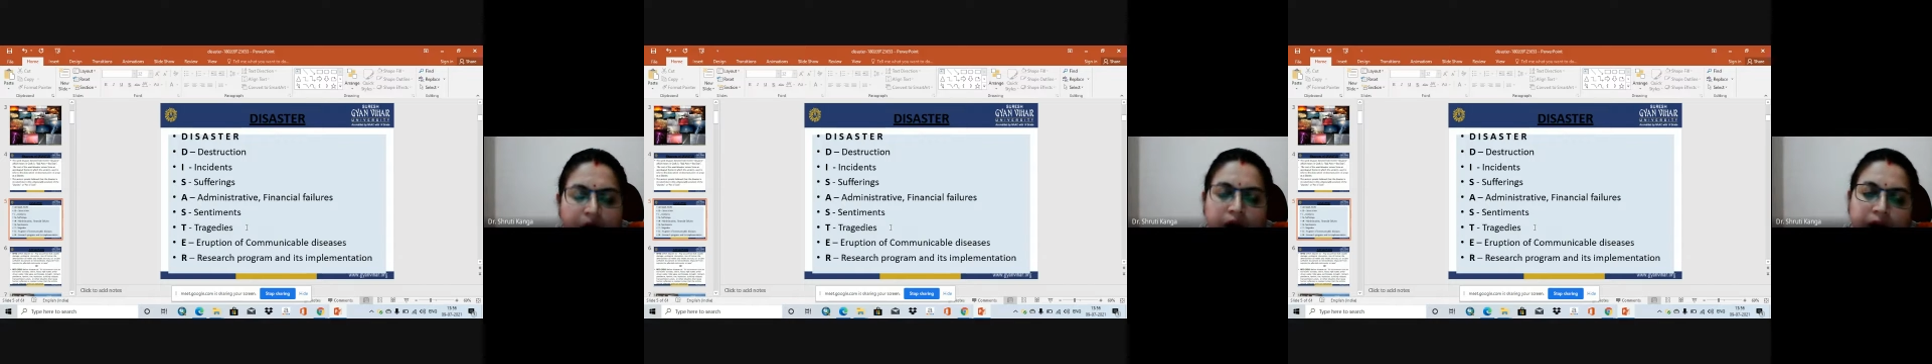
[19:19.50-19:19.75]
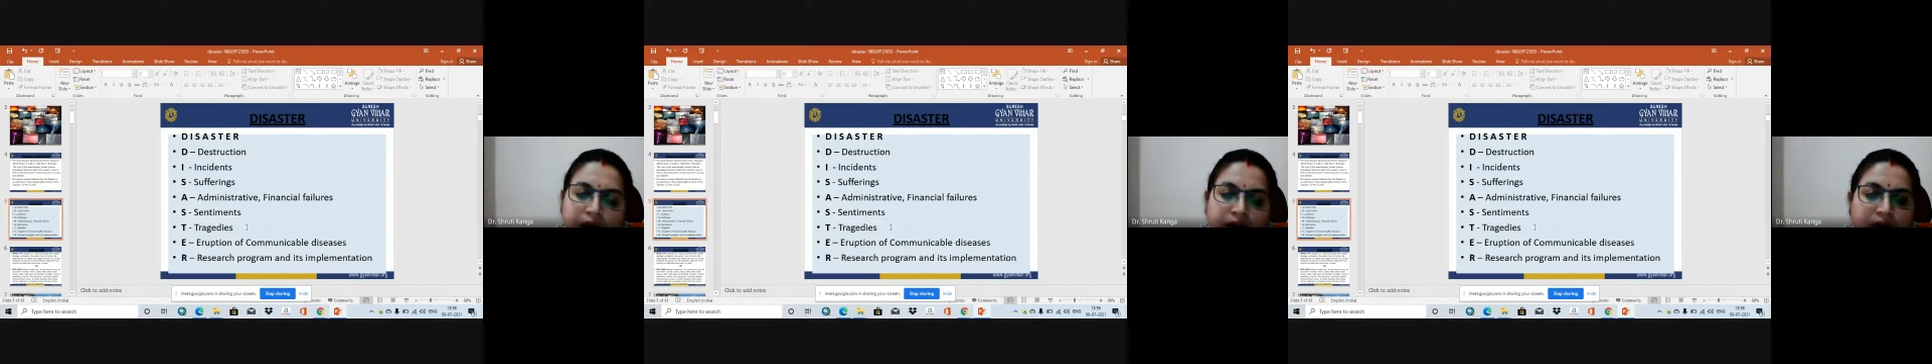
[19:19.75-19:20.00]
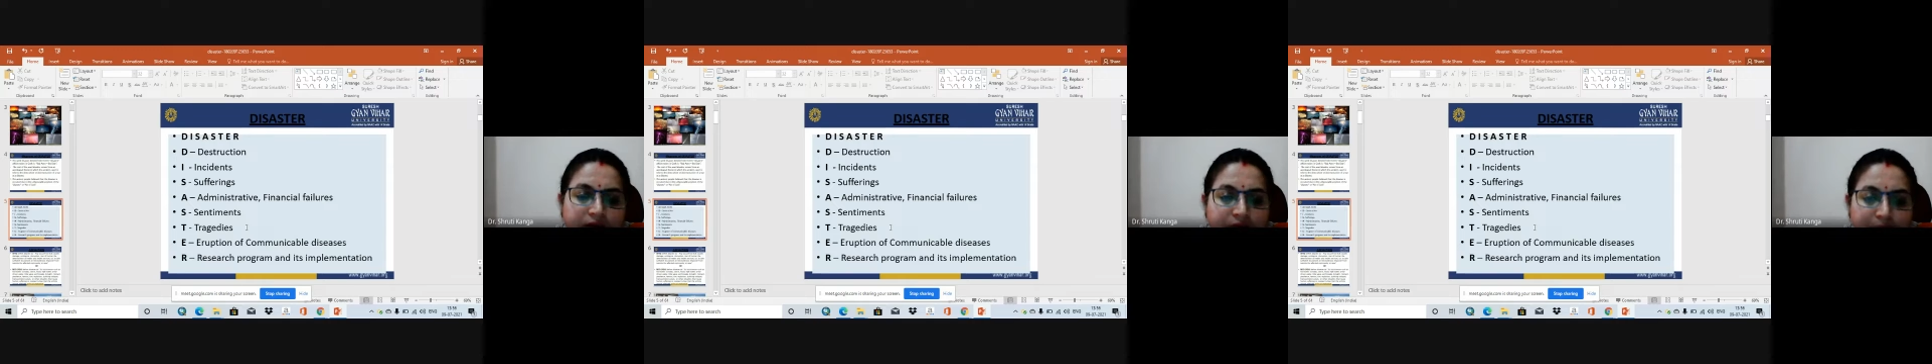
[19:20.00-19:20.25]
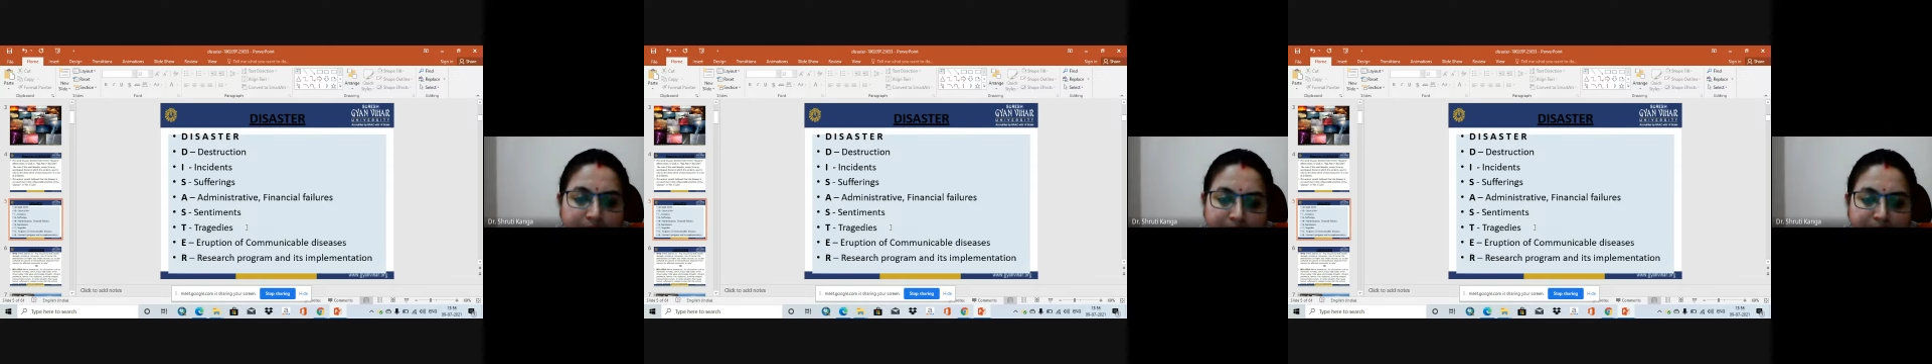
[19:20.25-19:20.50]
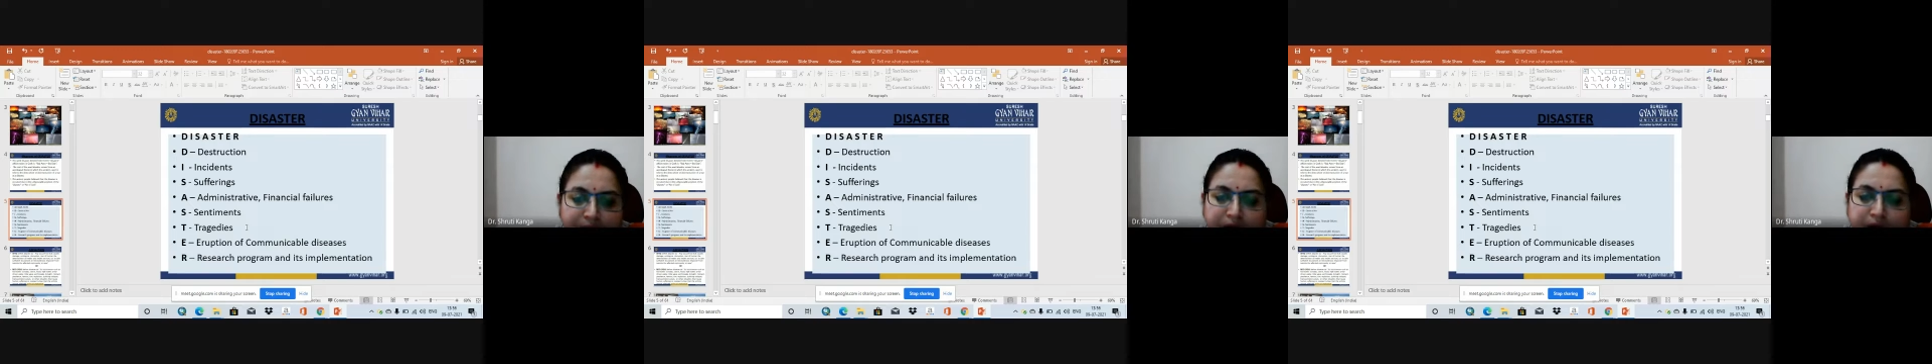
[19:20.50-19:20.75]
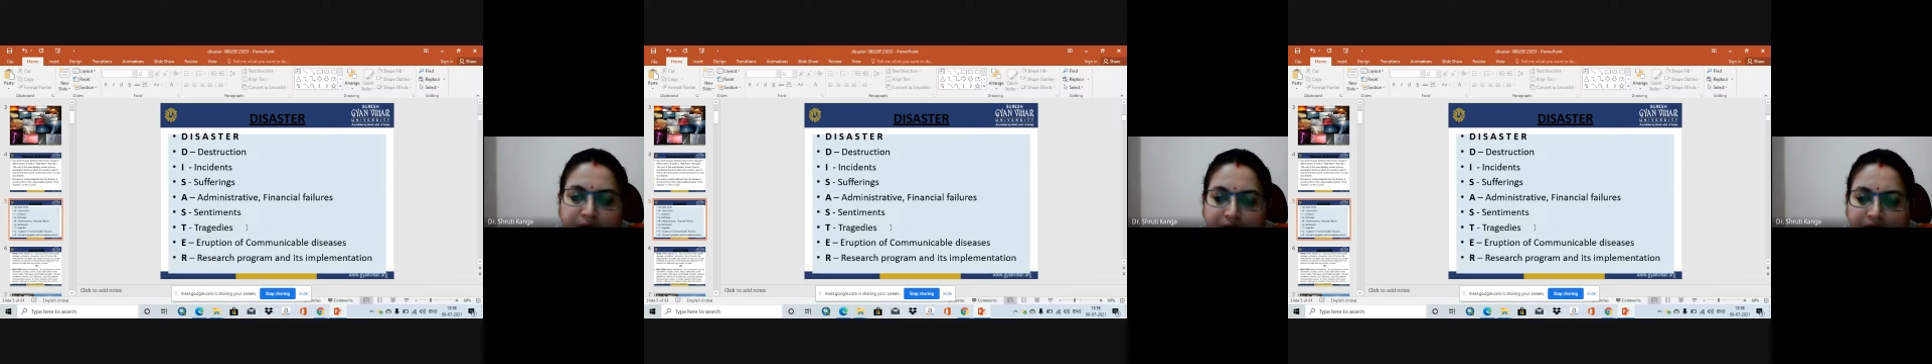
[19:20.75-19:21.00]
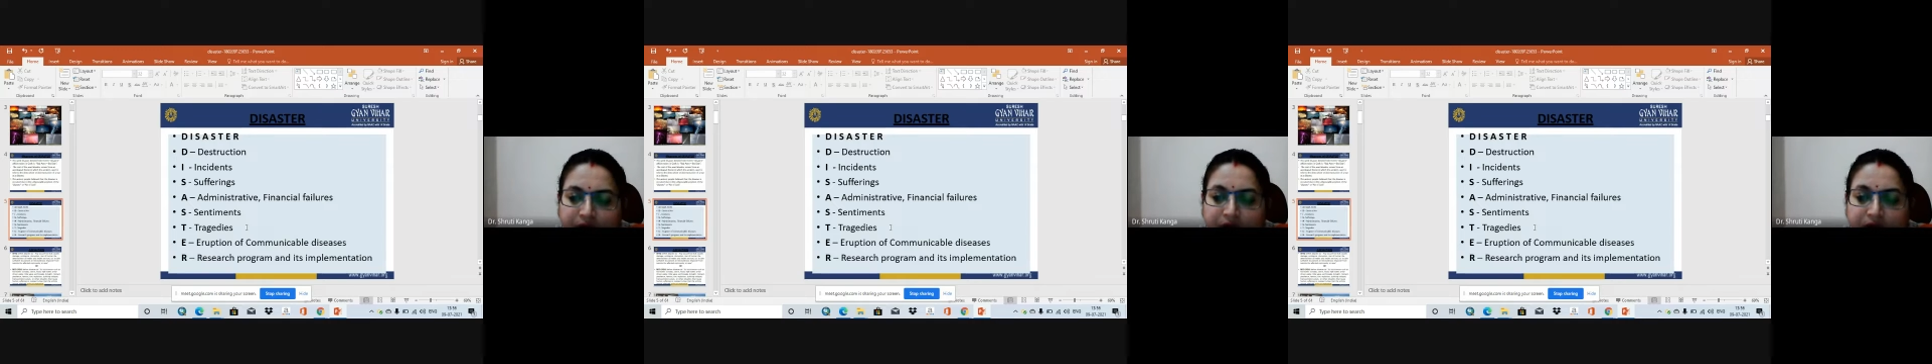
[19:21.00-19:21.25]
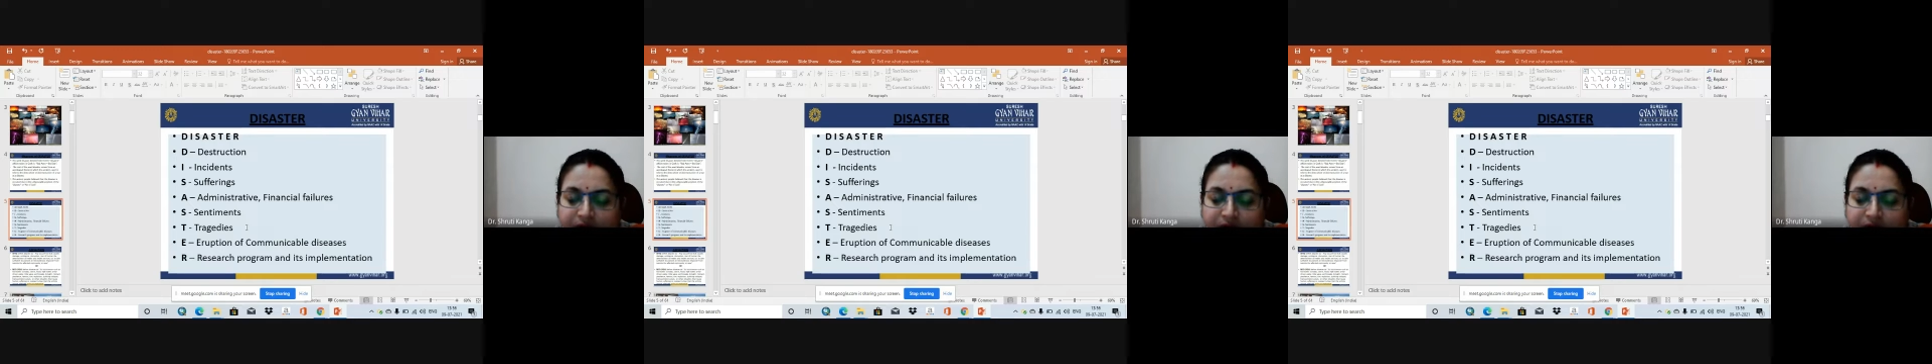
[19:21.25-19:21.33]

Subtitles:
and other many other